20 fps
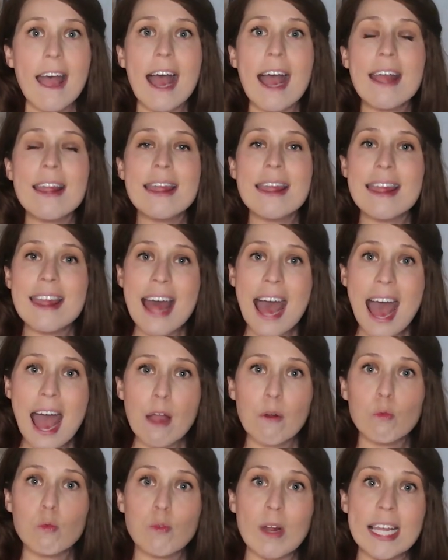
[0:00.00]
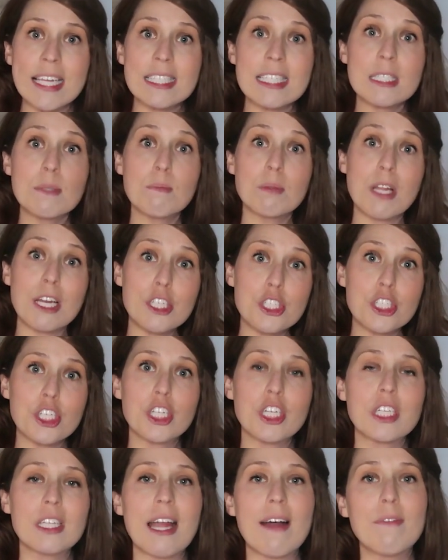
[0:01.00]
and that raises blood
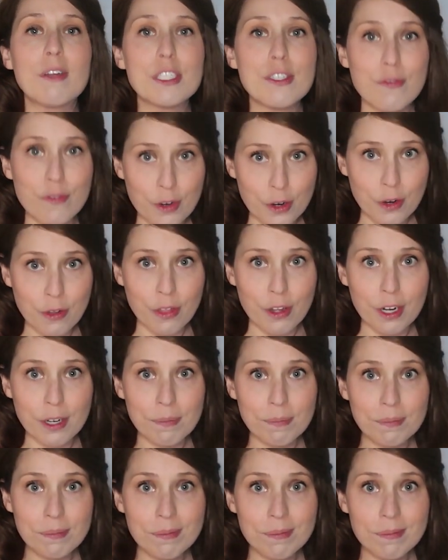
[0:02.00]
sugar levels further.